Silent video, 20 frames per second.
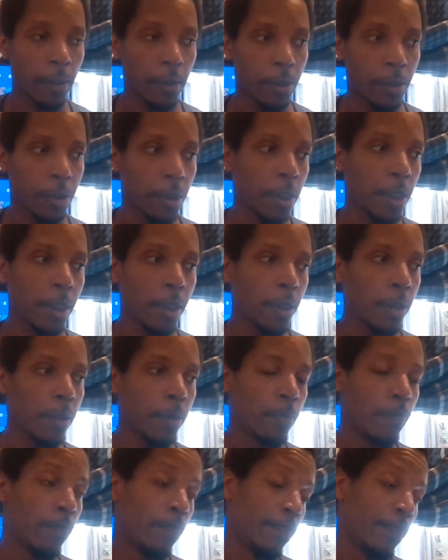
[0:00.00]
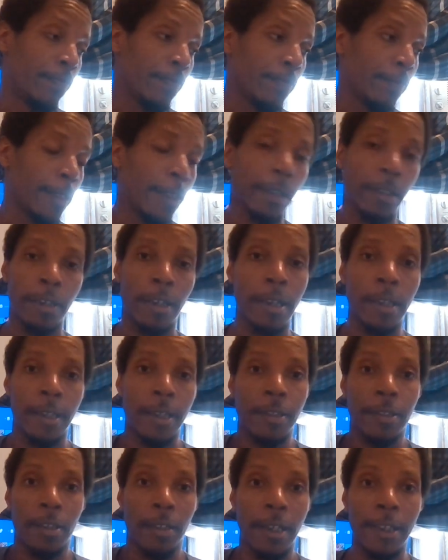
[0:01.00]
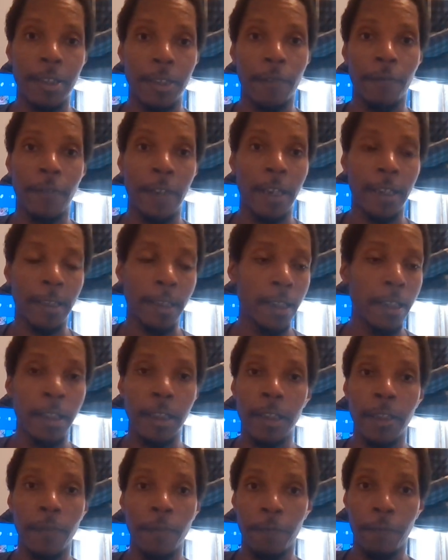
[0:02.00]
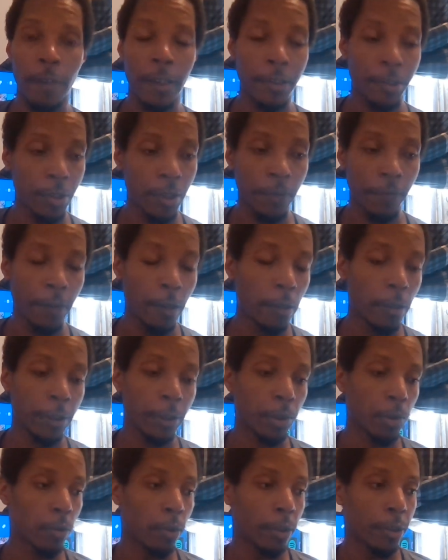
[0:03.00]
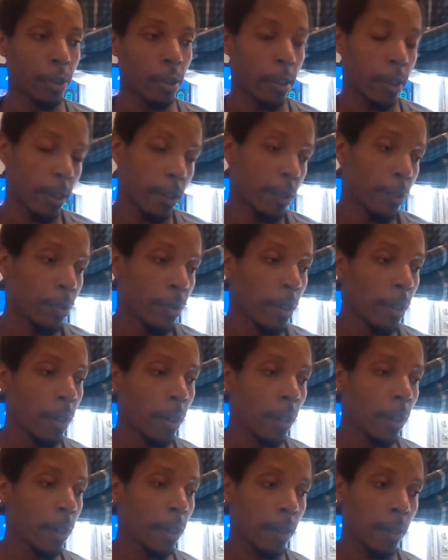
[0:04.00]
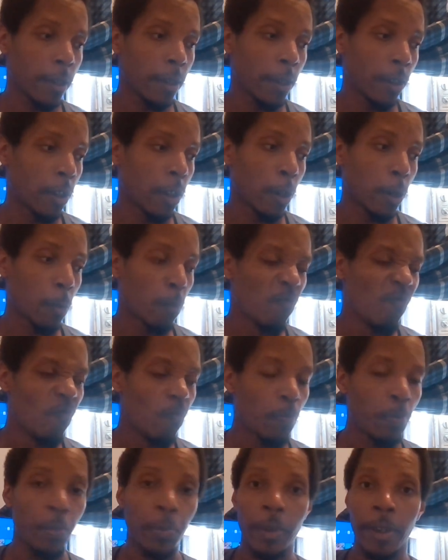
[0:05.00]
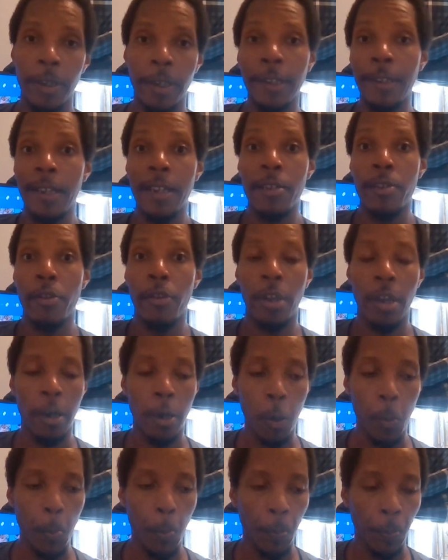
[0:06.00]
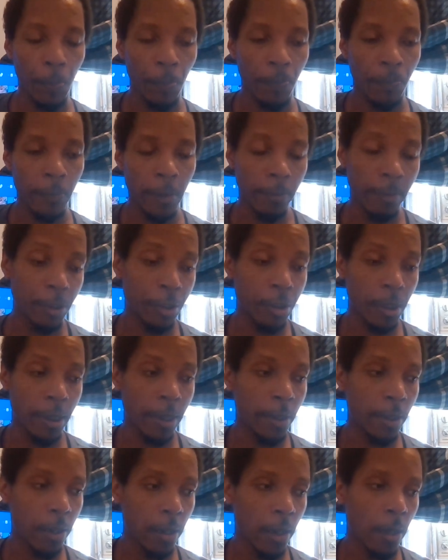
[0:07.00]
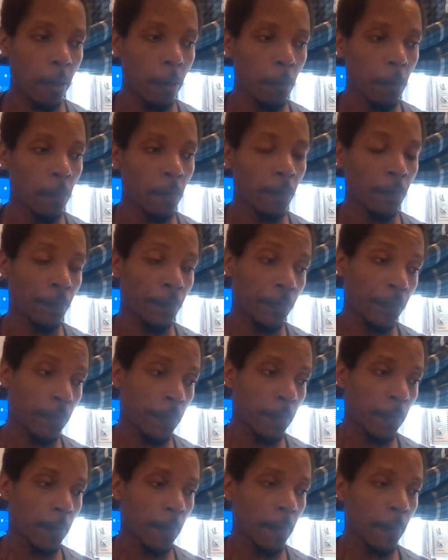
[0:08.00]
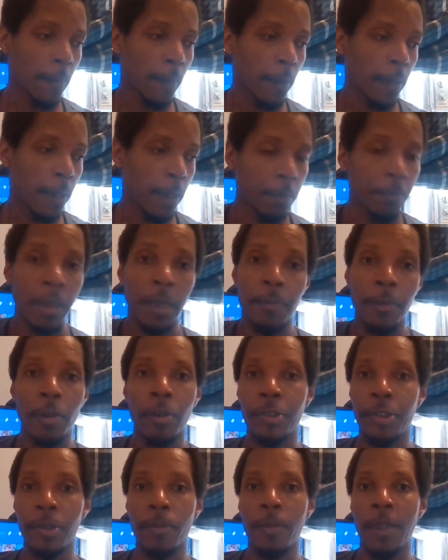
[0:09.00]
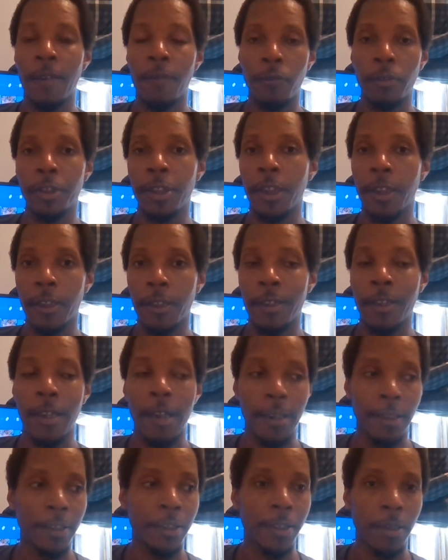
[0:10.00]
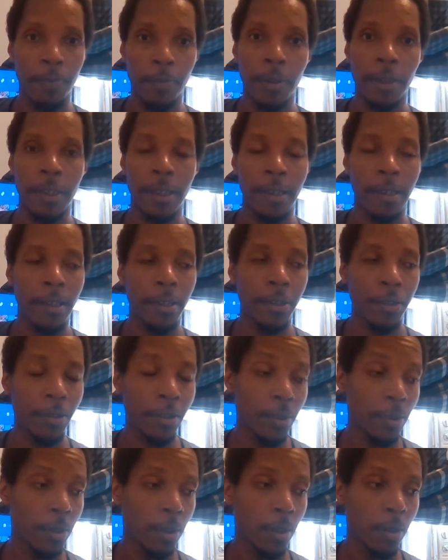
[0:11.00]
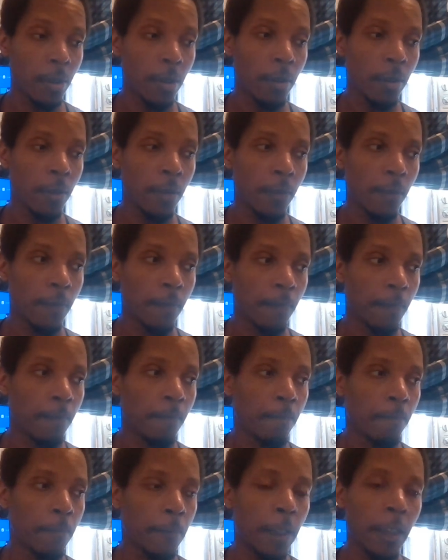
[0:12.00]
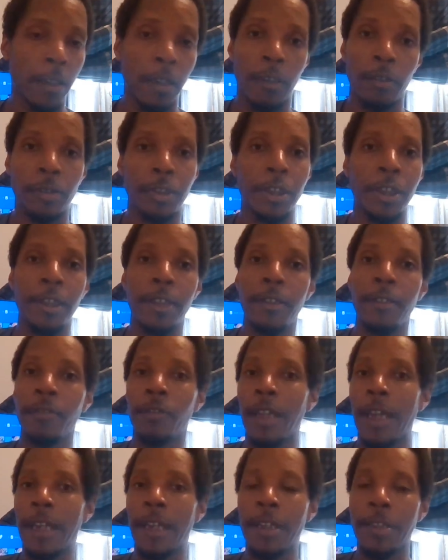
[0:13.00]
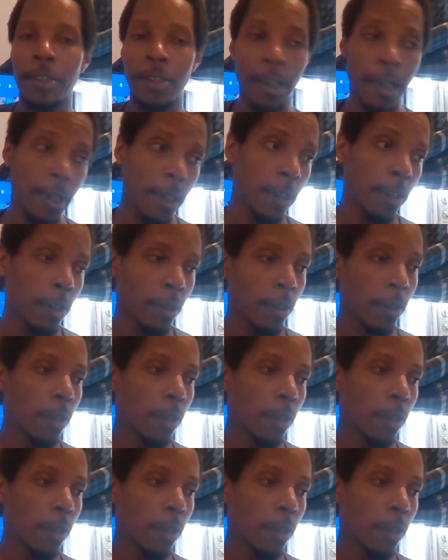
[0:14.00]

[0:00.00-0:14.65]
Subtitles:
she, I guess, likes the fact that he confessed his feelings towards her because, you know, he didn't know. I mean, she didn't know. And maybe on some level she can kind of sympathize. You know, she liking Tate,